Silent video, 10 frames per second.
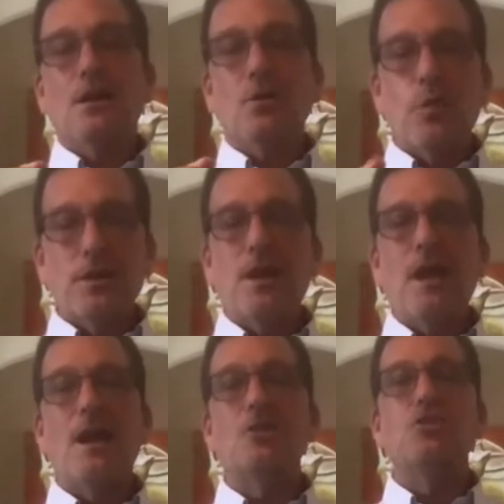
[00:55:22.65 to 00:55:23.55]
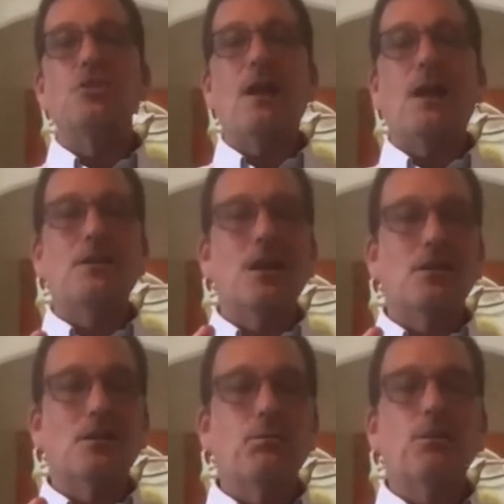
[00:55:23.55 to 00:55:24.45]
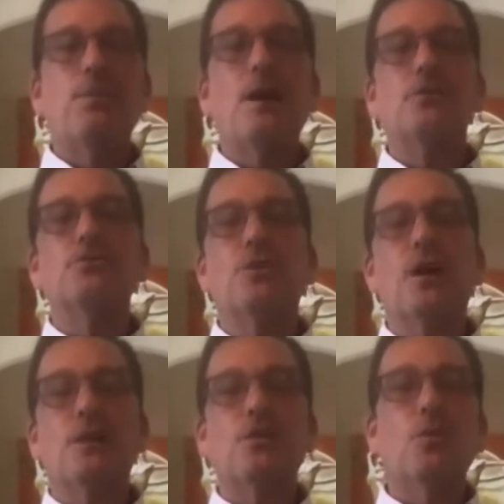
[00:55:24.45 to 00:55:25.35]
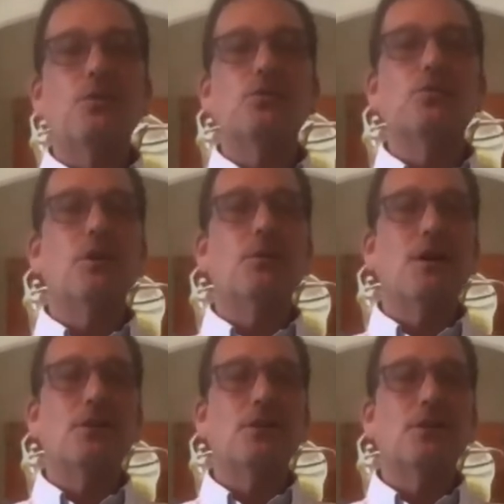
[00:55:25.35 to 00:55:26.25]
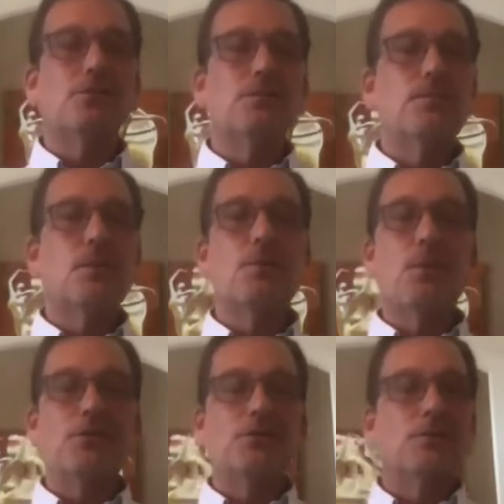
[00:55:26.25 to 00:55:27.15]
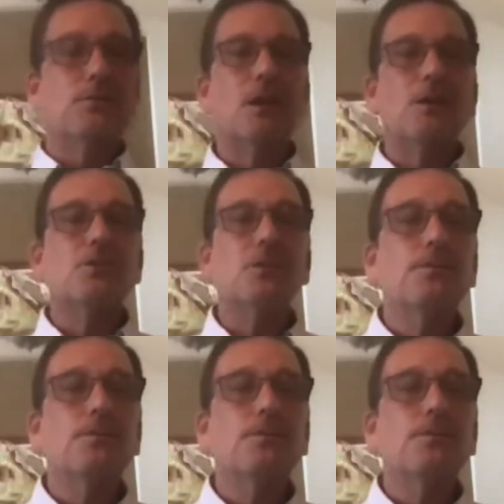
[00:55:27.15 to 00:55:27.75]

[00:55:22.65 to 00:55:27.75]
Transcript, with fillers: with cash and, and keep their powder dry are the ones who come out of this the best. Next.